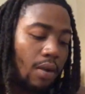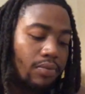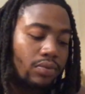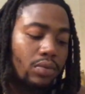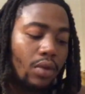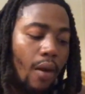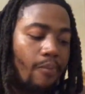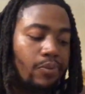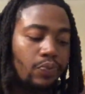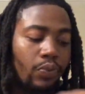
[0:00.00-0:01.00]
They
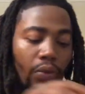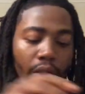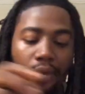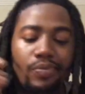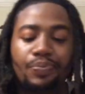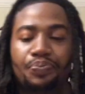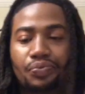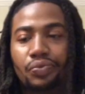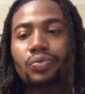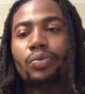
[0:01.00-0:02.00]
good, but that shit
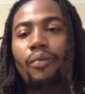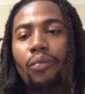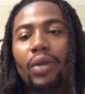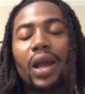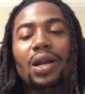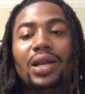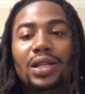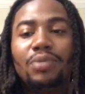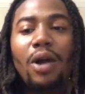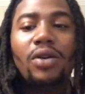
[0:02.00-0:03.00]
hot. It
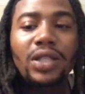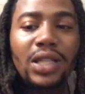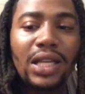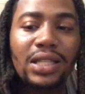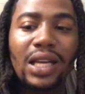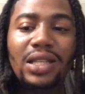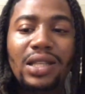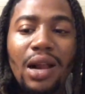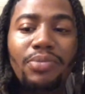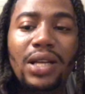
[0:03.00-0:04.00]
is, bro. It's the season.
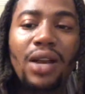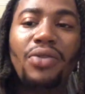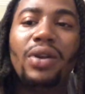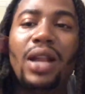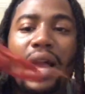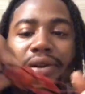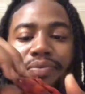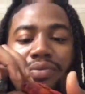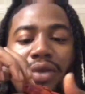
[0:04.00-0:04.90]
I'm telling you, it's like.